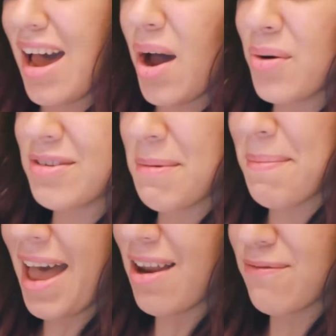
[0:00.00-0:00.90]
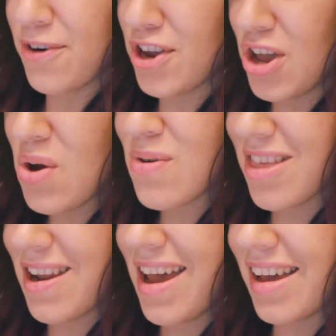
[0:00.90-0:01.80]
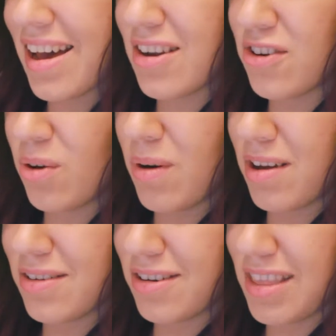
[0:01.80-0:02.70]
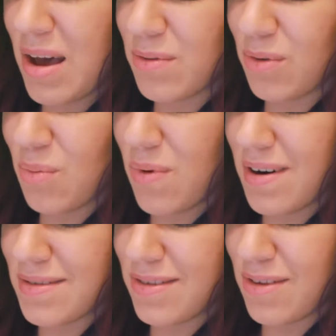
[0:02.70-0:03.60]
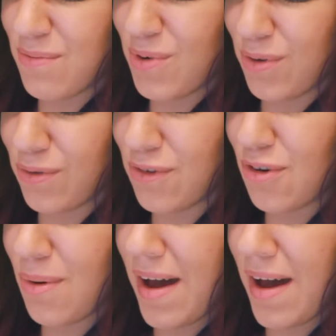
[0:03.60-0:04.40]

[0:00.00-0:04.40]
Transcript: How is it bad for you that I got two hundred thousand words in the first two